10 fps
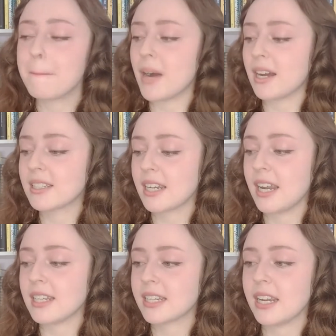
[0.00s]
but
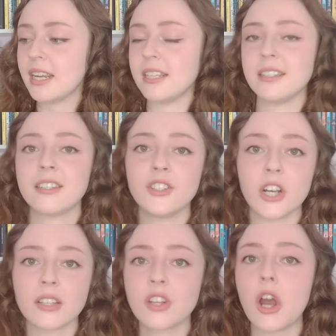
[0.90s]
it is
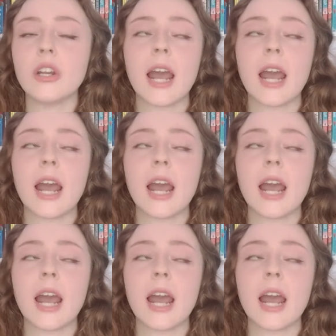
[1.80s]
just an